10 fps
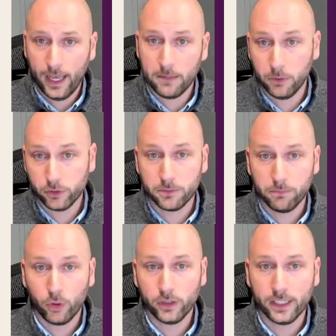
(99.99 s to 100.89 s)
and most
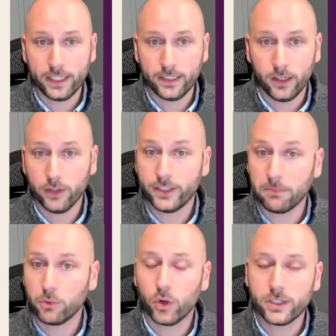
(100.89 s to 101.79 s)
importantly,
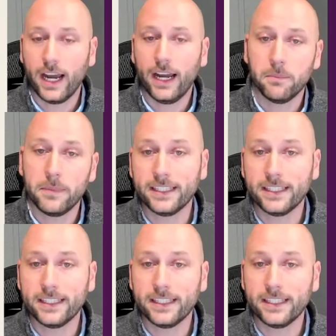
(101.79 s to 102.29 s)
top quartile,